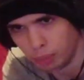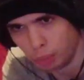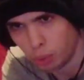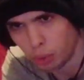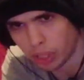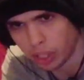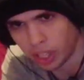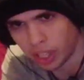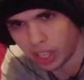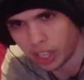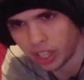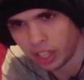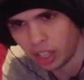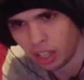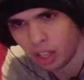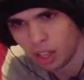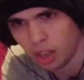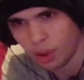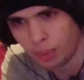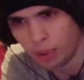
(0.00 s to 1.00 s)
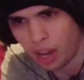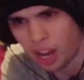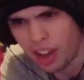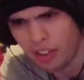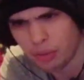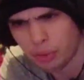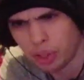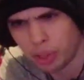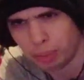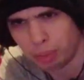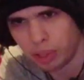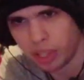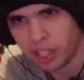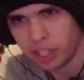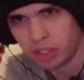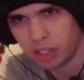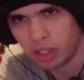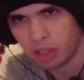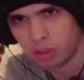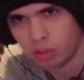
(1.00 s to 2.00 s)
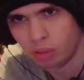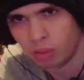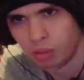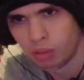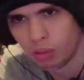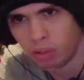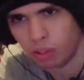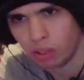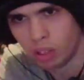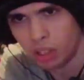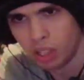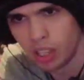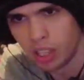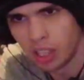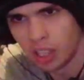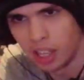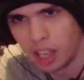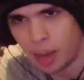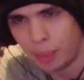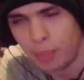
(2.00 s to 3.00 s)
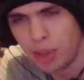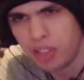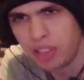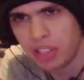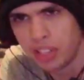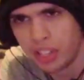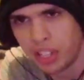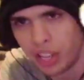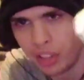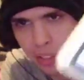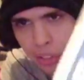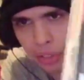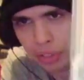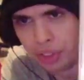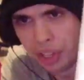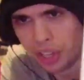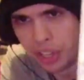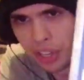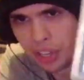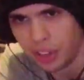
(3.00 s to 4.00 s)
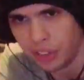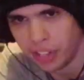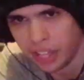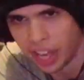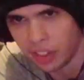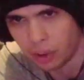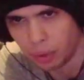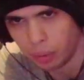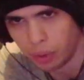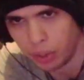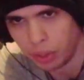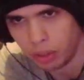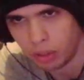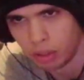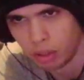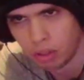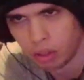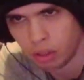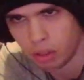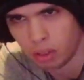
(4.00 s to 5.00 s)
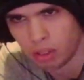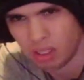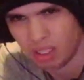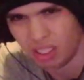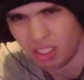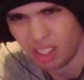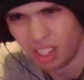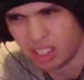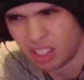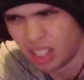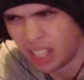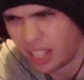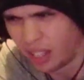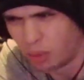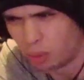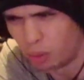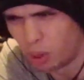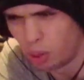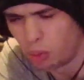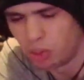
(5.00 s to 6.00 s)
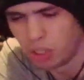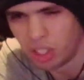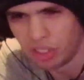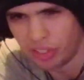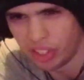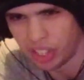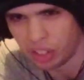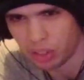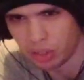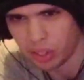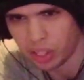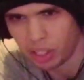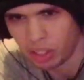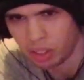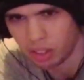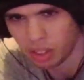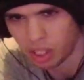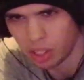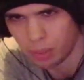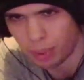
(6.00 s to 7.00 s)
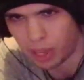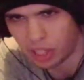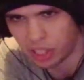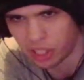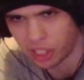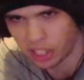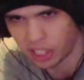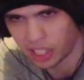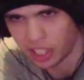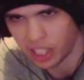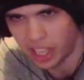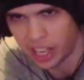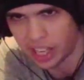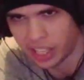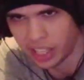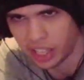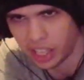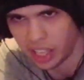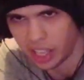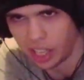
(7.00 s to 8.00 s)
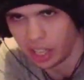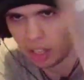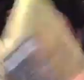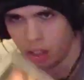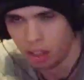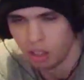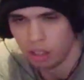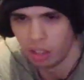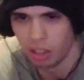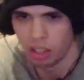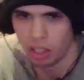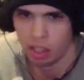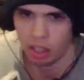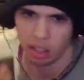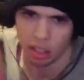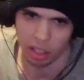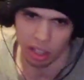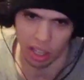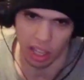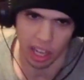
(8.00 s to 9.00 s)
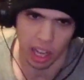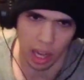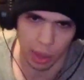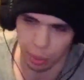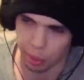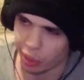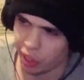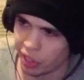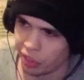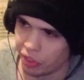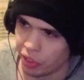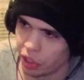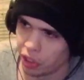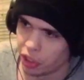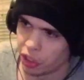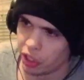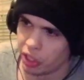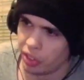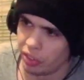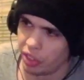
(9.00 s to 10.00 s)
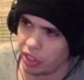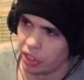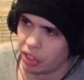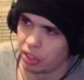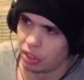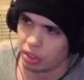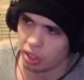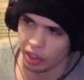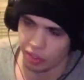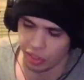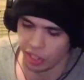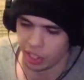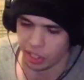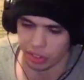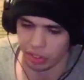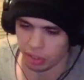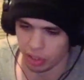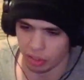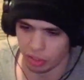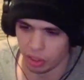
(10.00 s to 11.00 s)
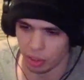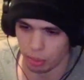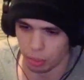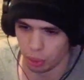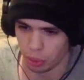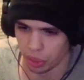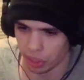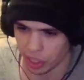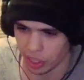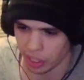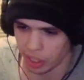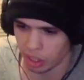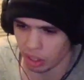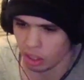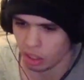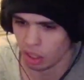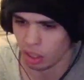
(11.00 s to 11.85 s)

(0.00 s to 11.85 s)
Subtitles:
Budokai. I haven't really played it though. I'm missing the other one. It's like Roads to Victory. It's basically like an upgraded version of Shin Budokai.